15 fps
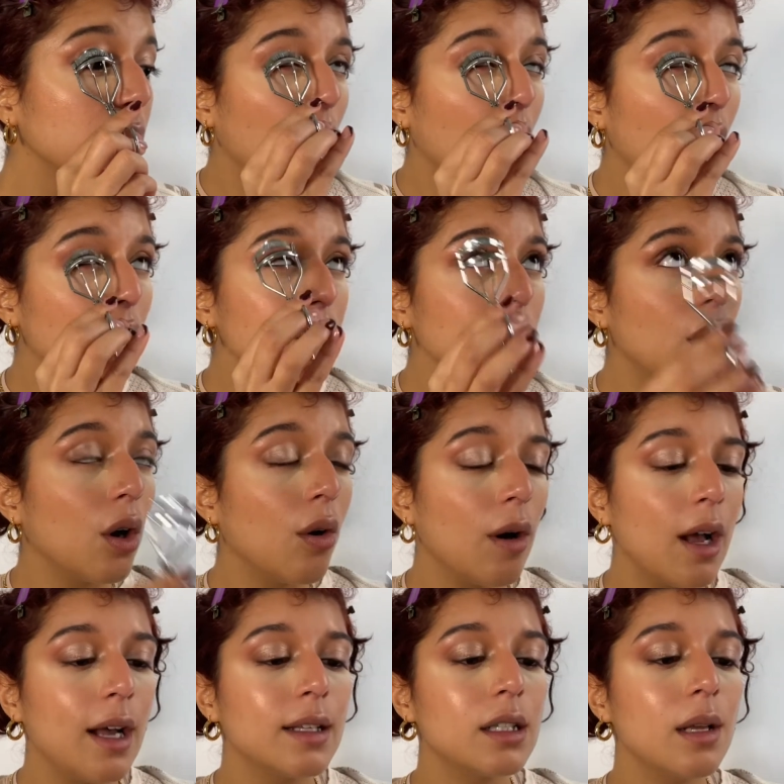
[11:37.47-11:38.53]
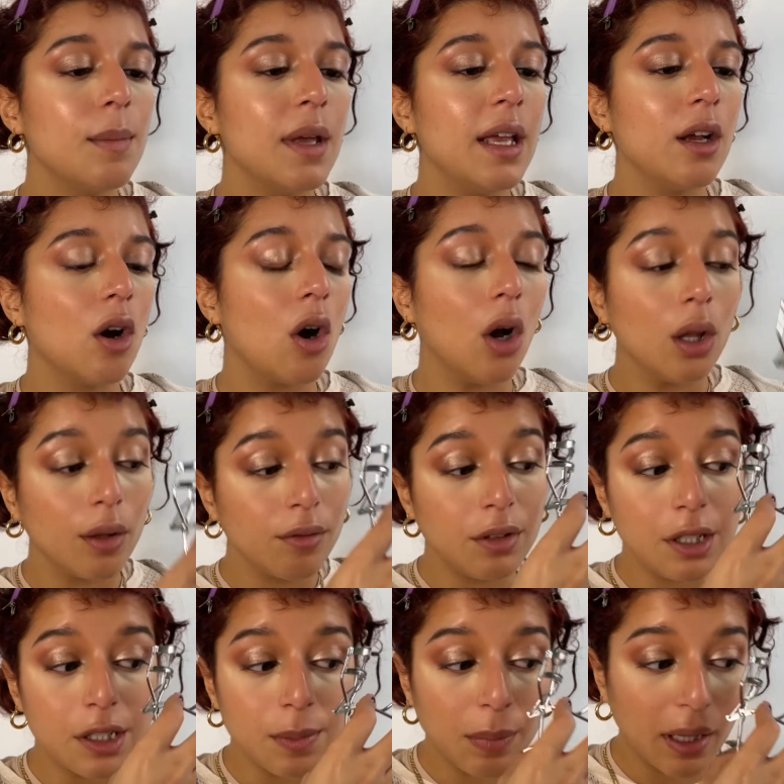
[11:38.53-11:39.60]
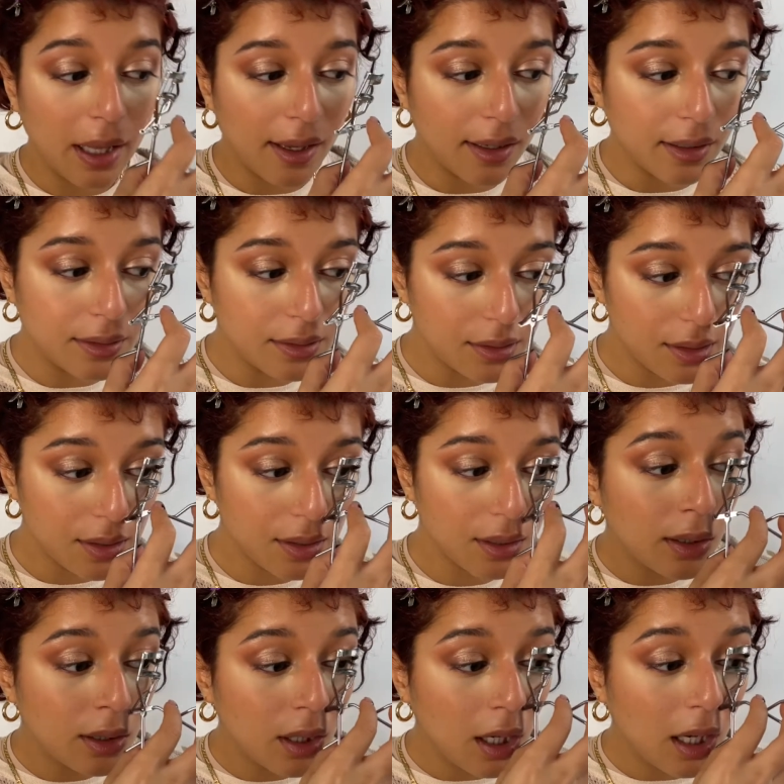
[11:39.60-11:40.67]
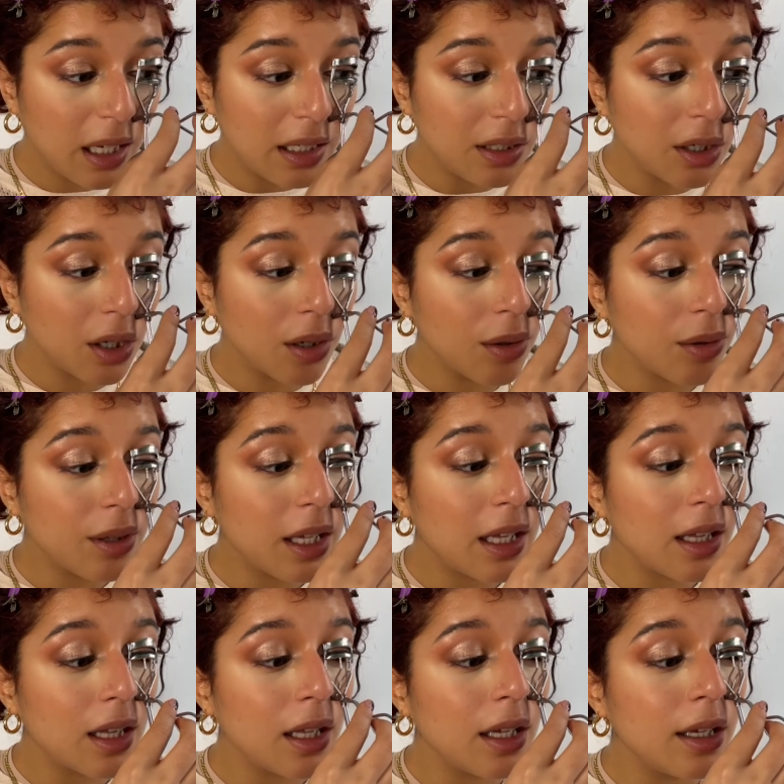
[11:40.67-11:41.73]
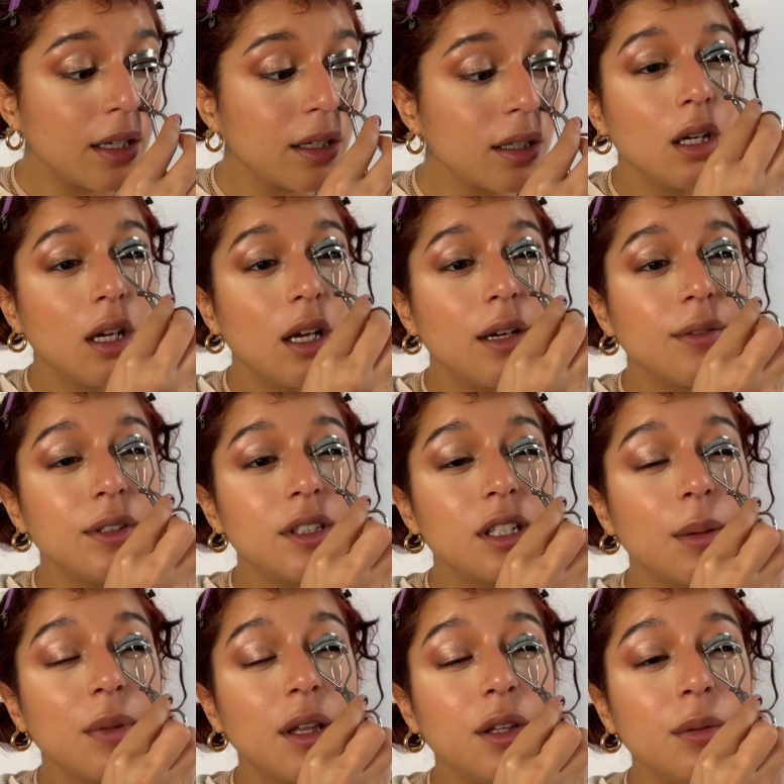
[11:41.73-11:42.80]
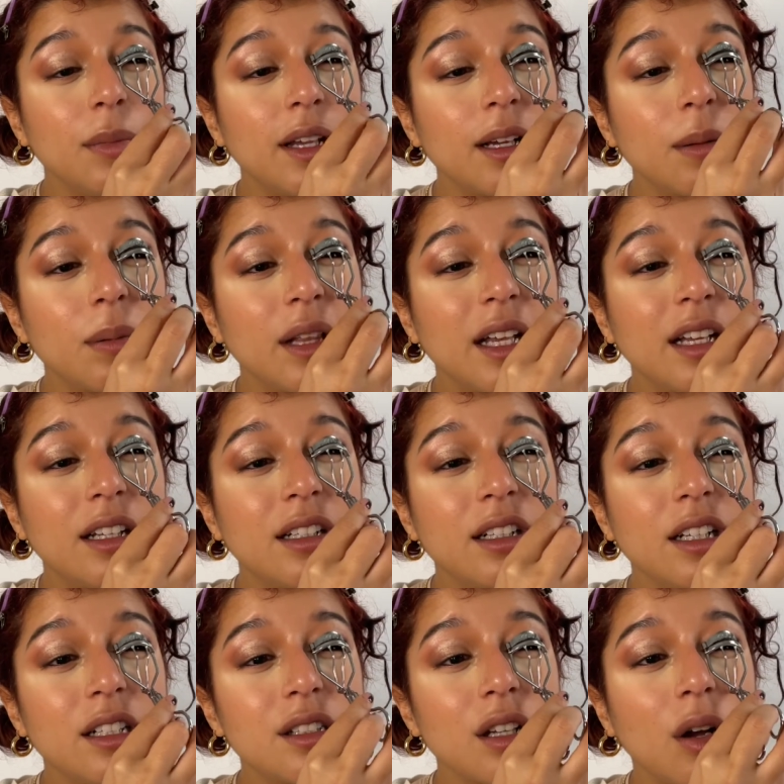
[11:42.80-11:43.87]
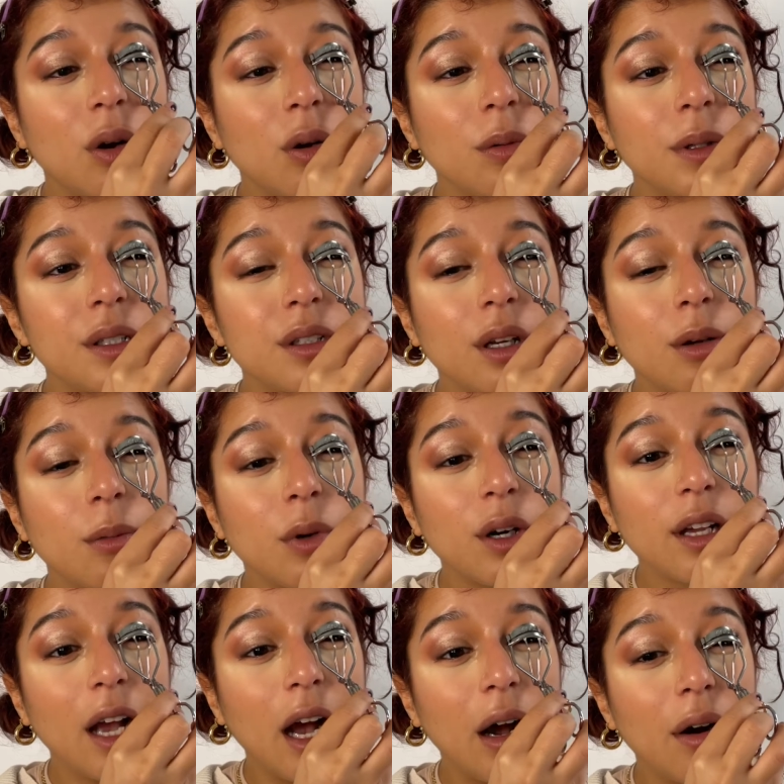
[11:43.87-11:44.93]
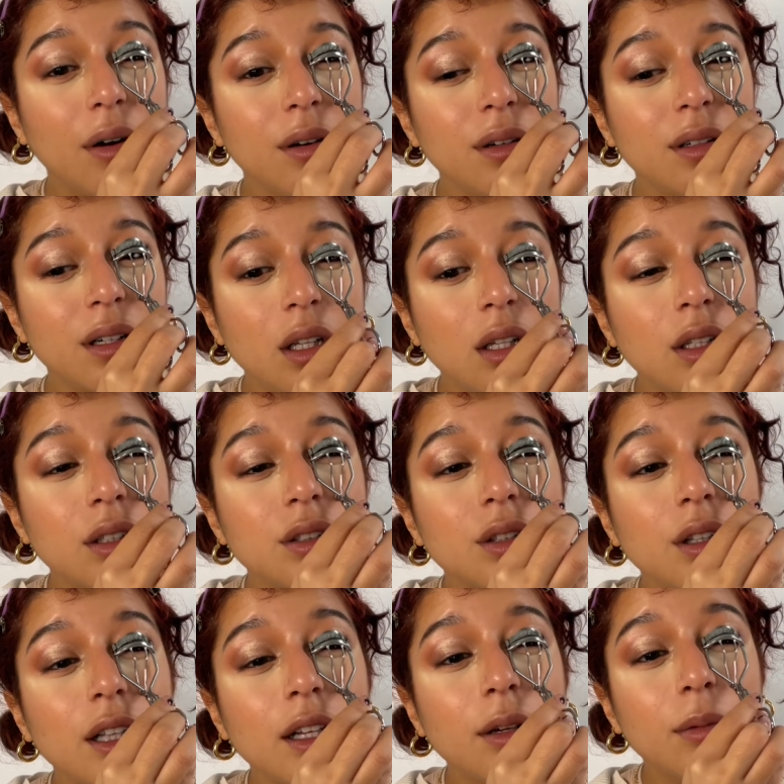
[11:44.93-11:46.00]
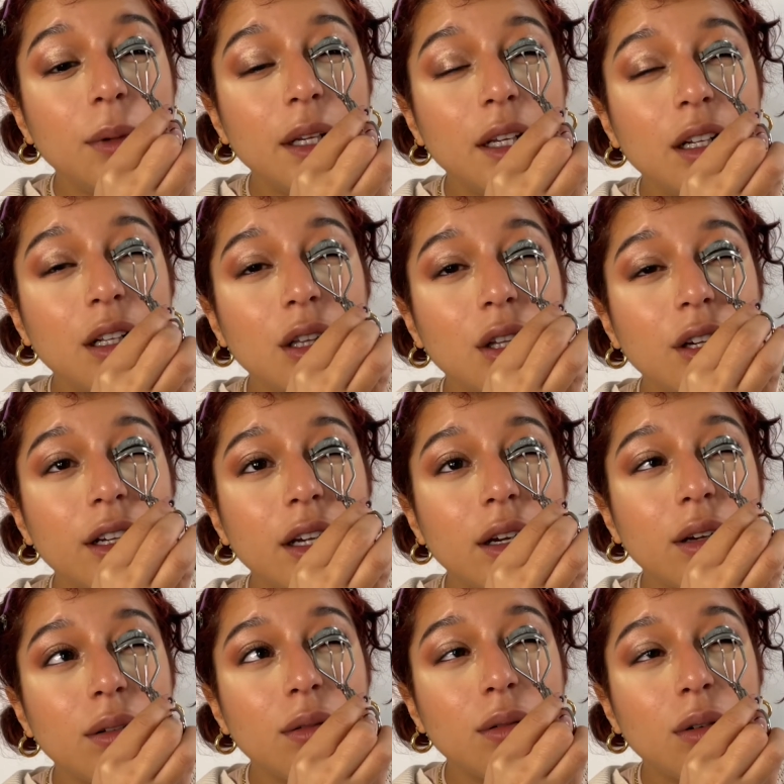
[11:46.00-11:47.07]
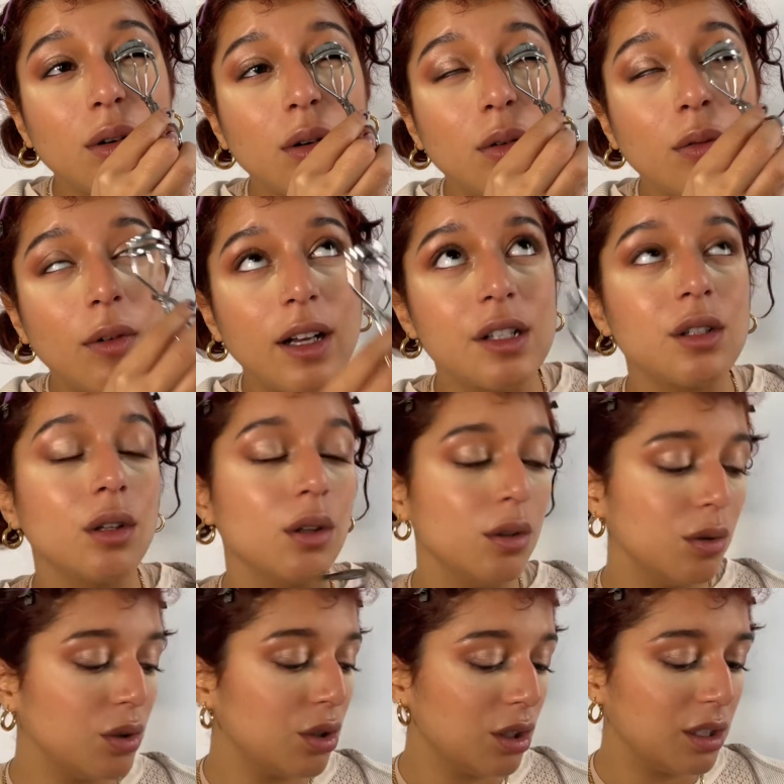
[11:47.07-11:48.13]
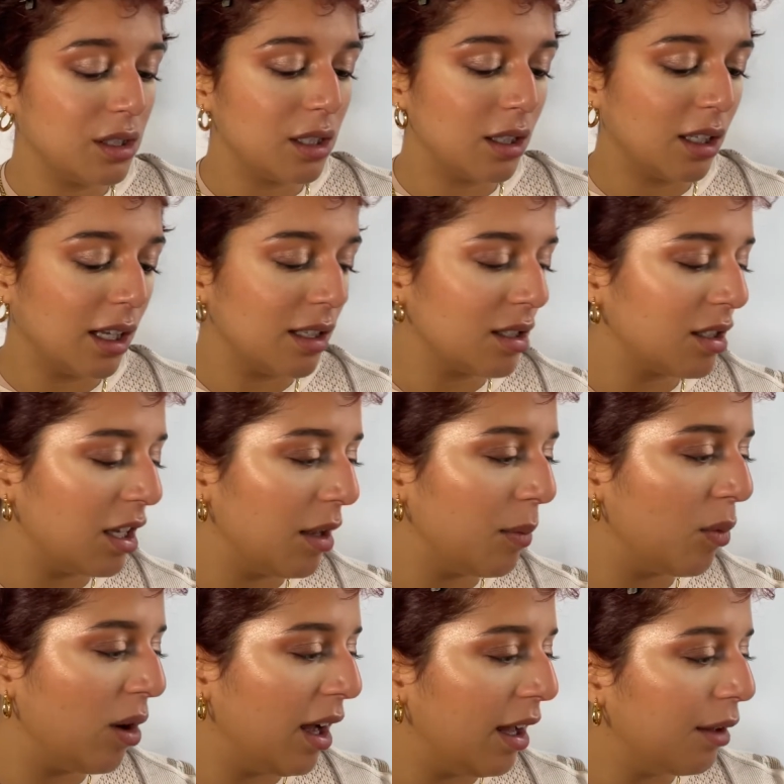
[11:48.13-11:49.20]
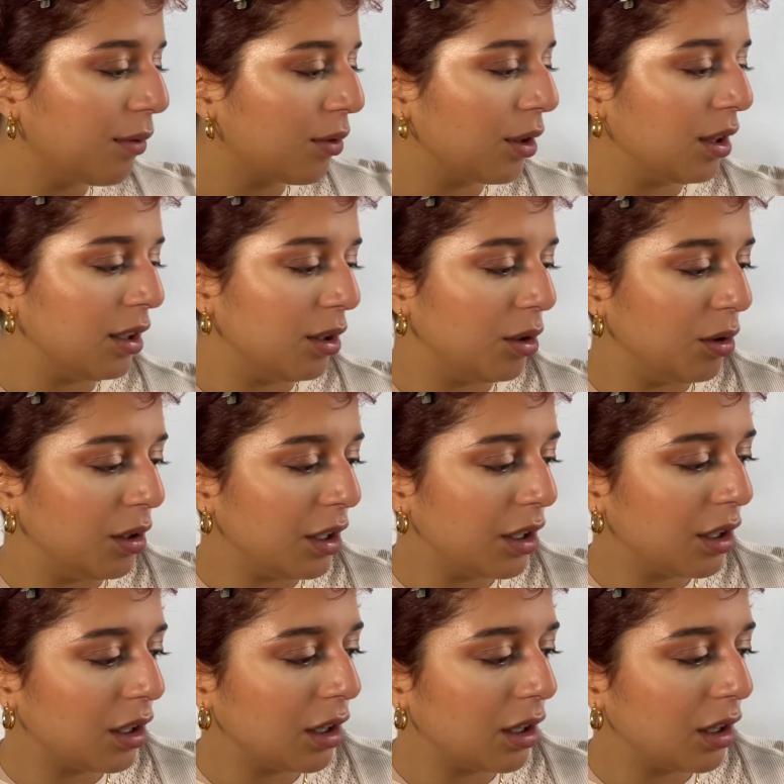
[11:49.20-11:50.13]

Also, as I make all of these plans, I know that like every time that you make a plan, it's not always gonna work out. So like we need to look at resolutions in that same way for the new year.